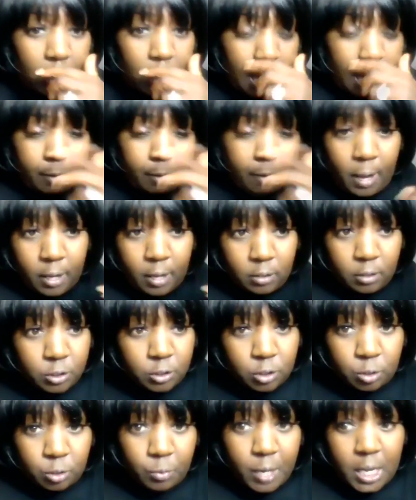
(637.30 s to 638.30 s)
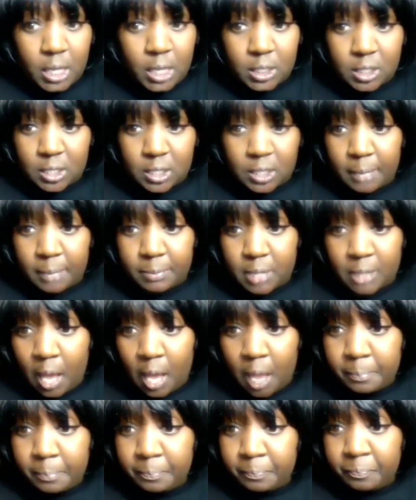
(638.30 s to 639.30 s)
have it right on your screen at the same
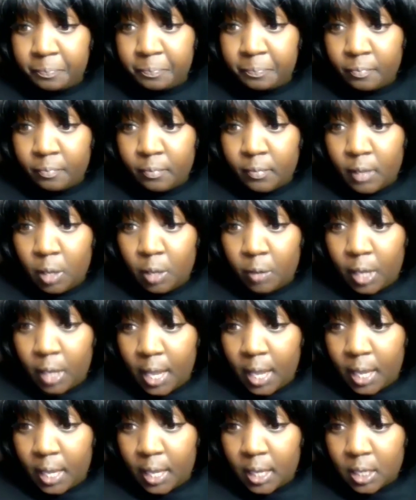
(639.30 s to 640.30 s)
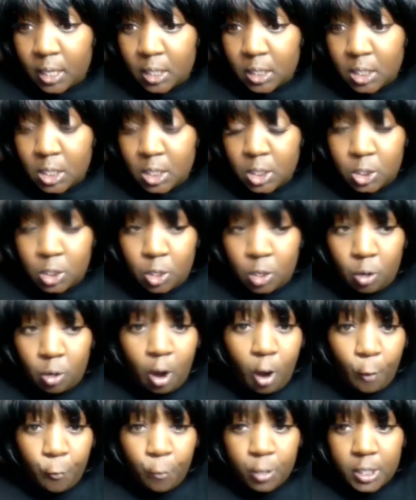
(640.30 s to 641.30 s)
time. Okay. So
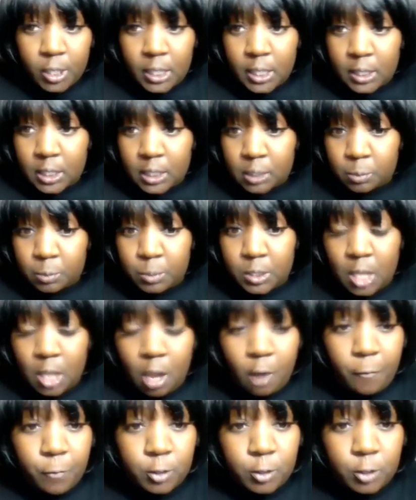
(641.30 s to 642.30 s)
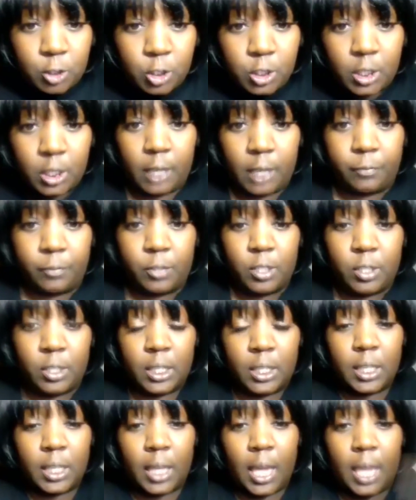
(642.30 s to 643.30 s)
hopefully this was helpful to you. If you
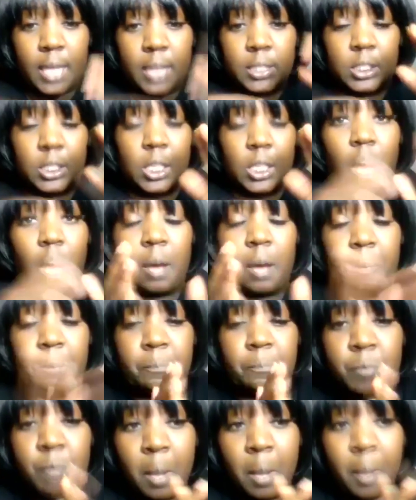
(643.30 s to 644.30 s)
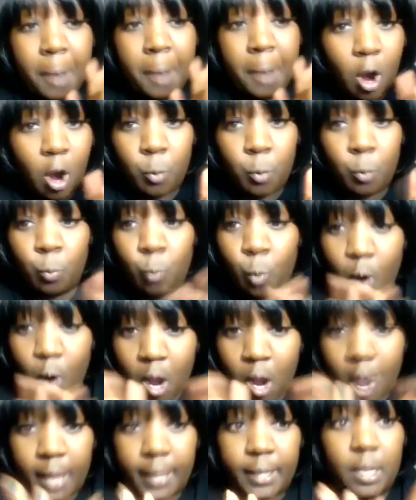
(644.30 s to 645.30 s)
didn't catch part
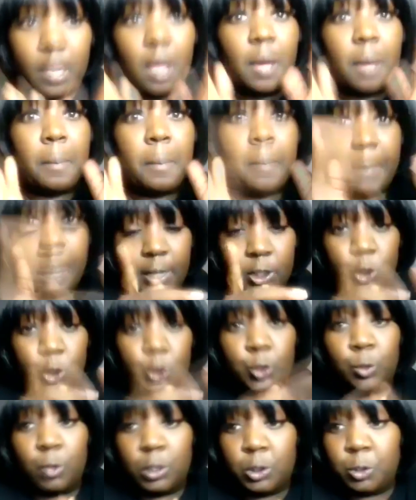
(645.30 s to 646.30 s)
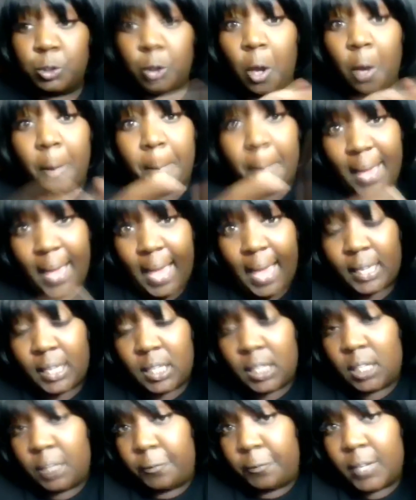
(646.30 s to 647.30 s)
1, make sure you go back
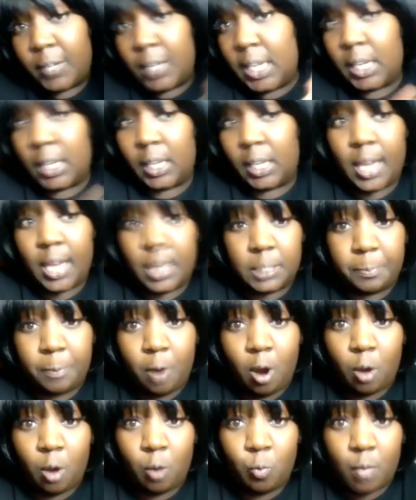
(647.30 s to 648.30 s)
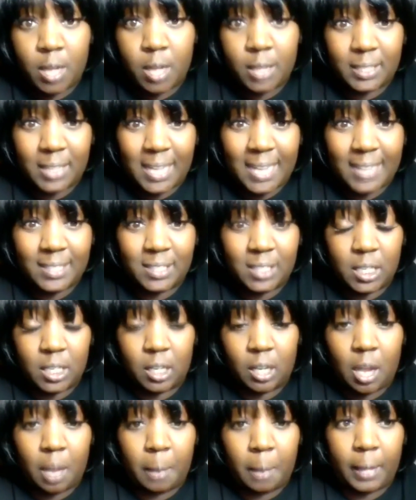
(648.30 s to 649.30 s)
in the feed and catch part 1 that I did
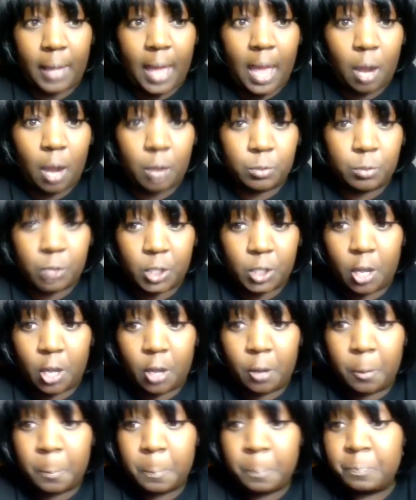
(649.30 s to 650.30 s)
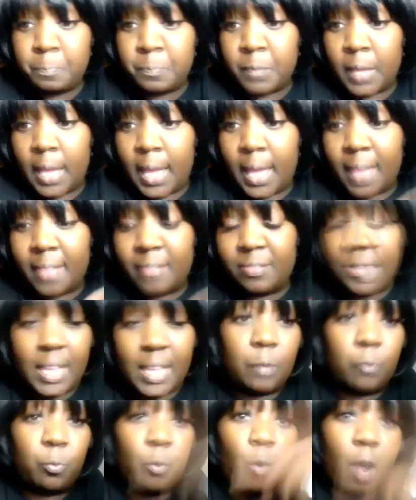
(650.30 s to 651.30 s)
a couple of hours ago, and
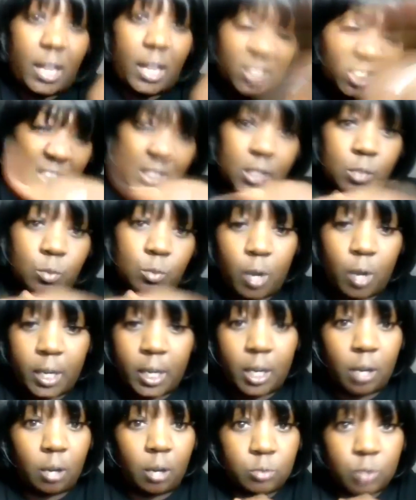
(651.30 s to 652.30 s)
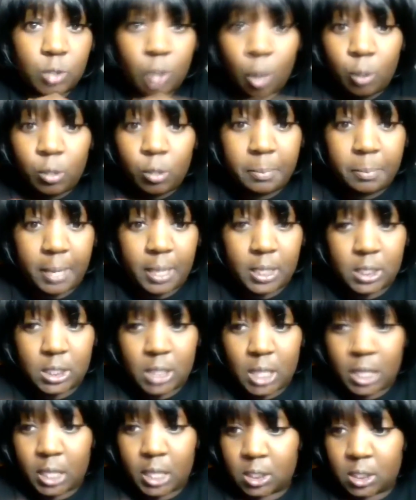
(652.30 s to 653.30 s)
then watch this one. It'll totally make
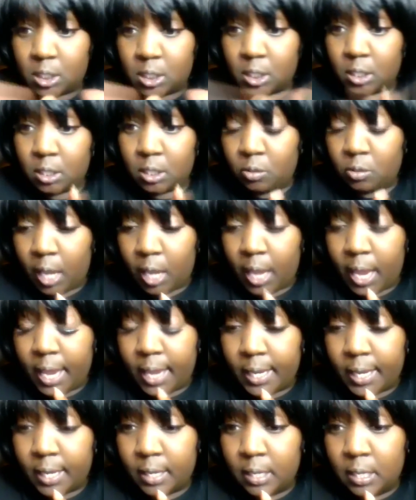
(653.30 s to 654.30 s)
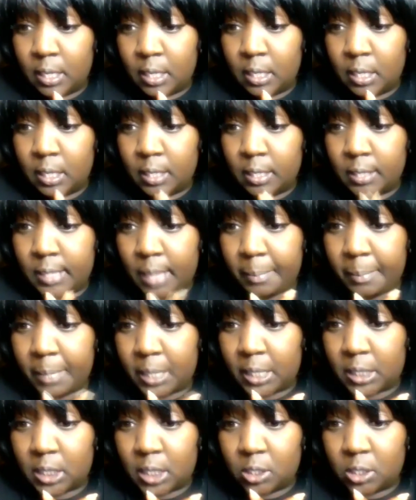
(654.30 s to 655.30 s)
sense. Okay. Does that
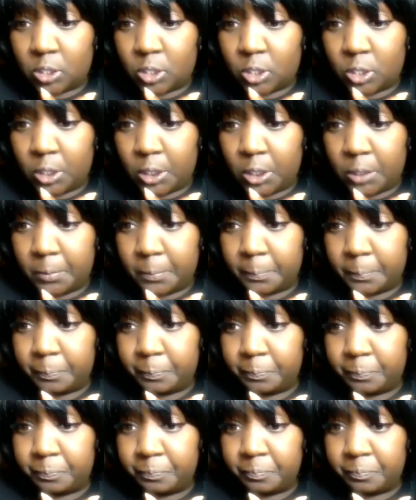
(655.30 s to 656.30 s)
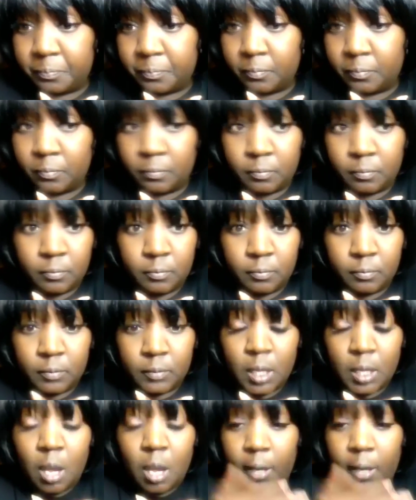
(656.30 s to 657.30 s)
make sense to you?
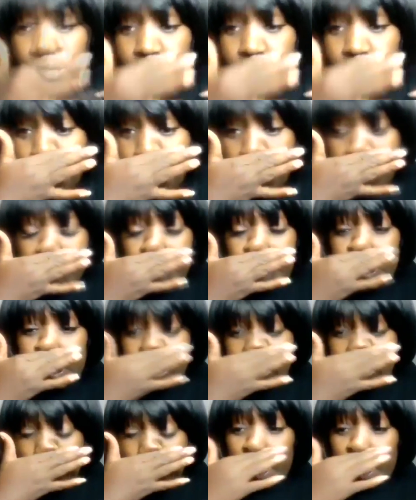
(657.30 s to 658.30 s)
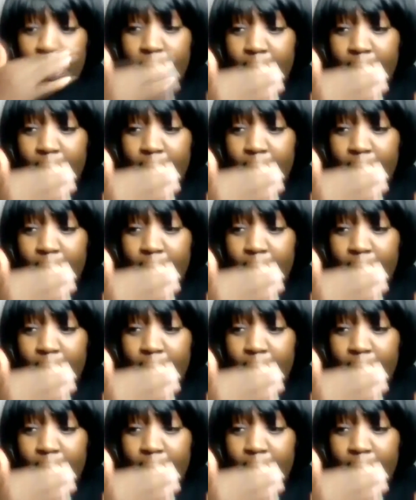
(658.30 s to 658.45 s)
Okay, you guys, listen, I got to